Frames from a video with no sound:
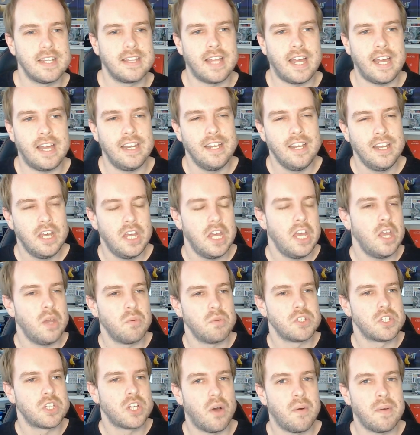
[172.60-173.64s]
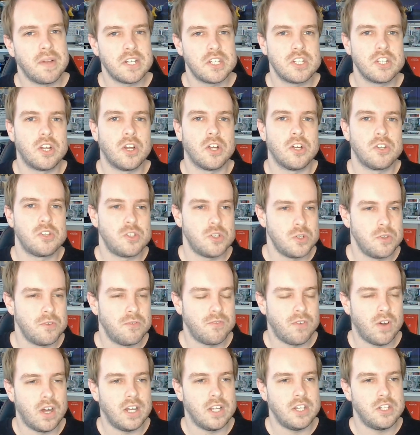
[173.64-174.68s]
that it was going to go too
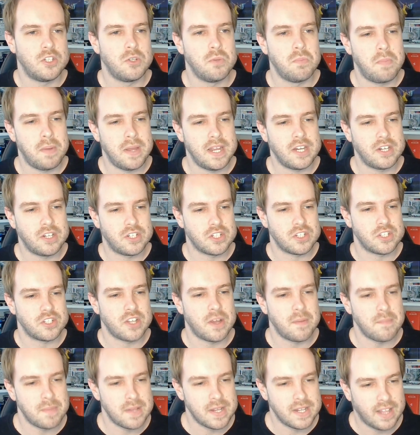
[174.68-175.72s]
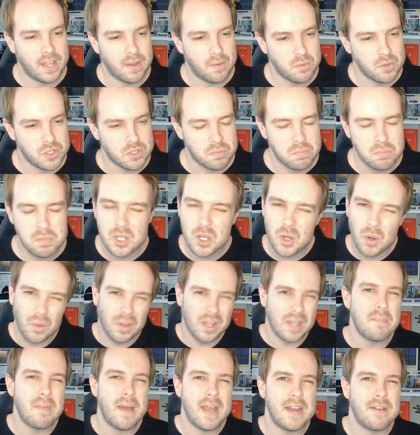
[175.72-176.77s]
far into being just something that was
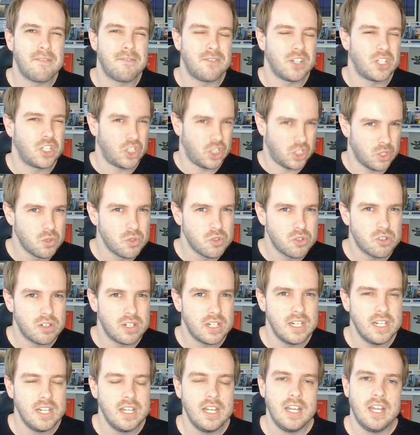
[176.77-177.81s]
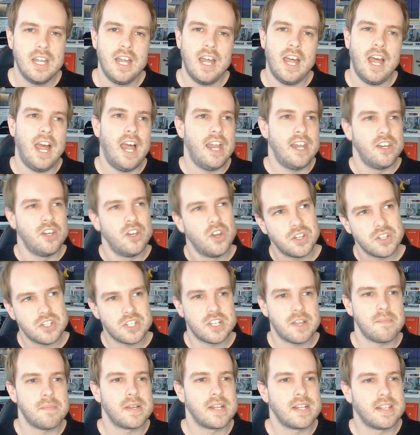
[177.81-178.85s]
purely made for children and not
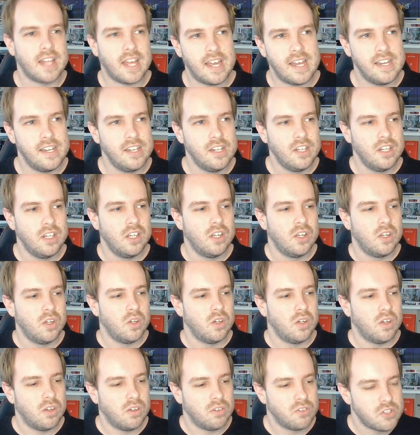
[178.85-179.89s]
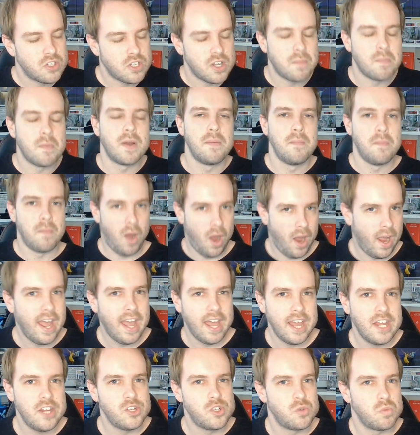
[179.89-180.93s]
something that someone my
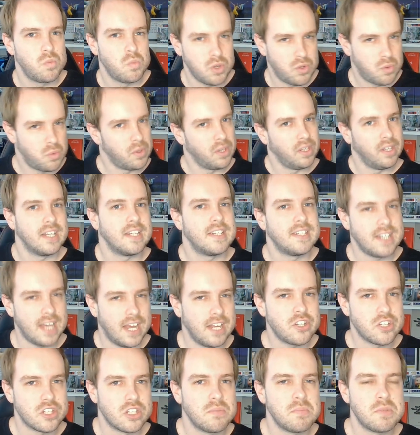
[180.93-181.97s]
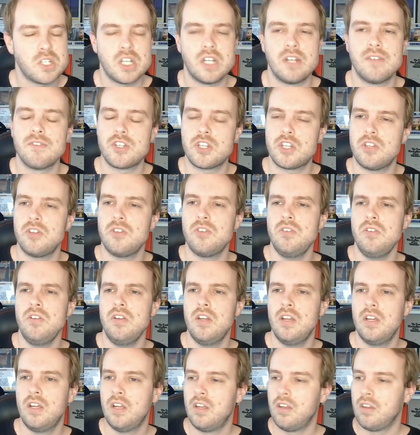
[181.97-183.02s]
age would really attach themselves to.
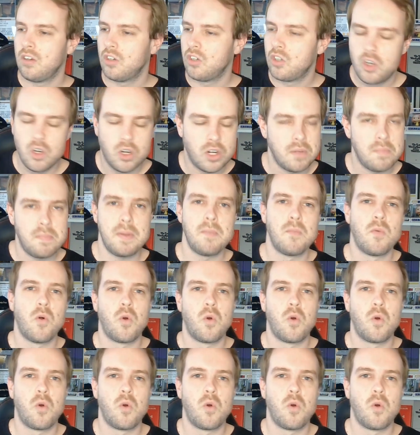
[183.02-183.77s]
Couldn't be more